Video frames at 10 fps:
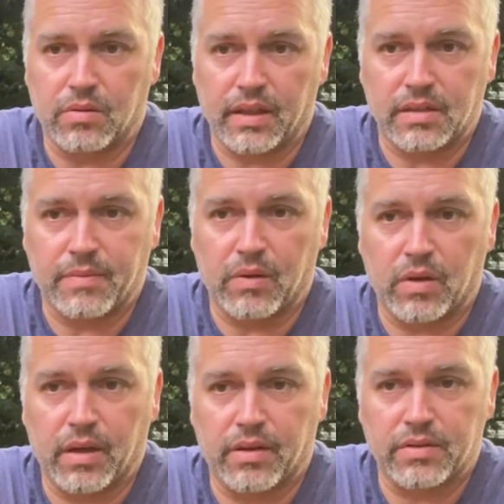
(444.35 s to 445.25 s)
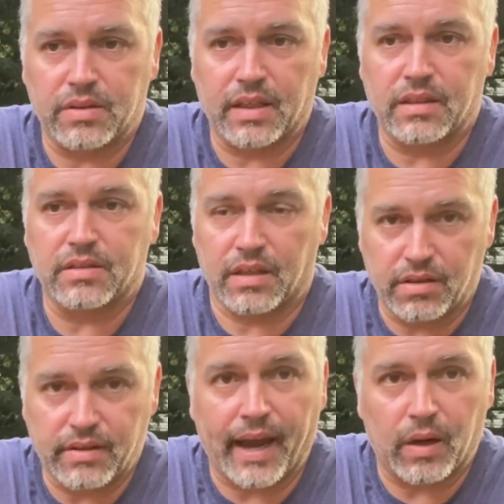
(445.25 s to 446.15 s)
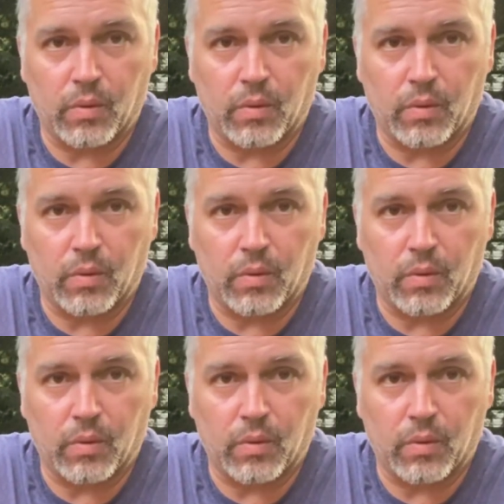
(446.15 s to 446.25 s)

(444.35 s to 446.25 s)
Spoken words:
it's been one of those things that you dye and